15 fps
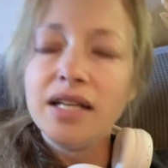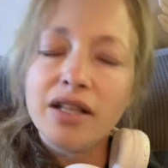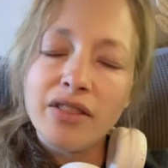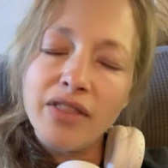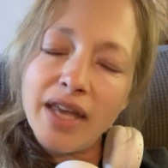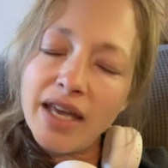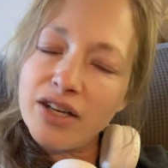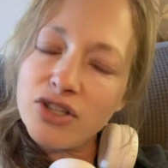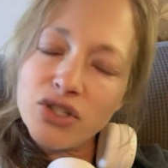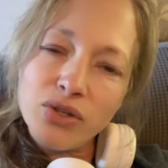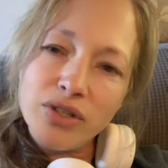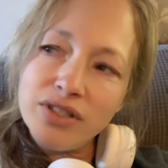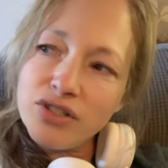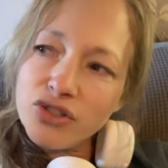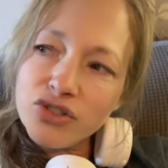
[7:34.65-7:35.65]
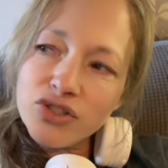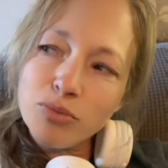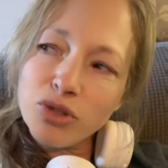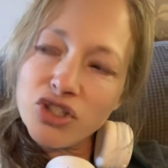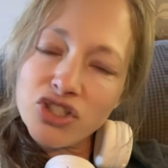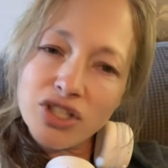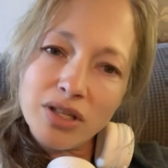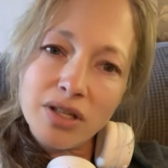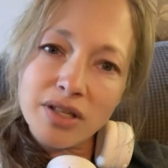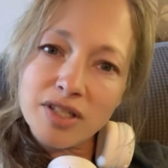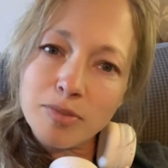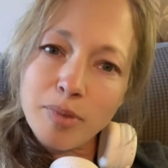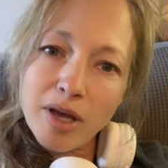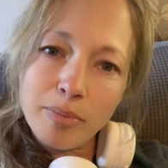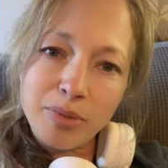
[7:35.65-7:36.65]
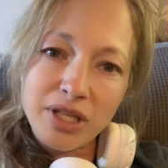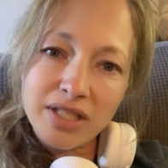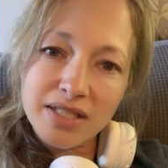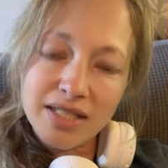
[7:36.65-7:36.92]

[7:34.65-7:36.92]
The Anatolians are just more chill as puppies.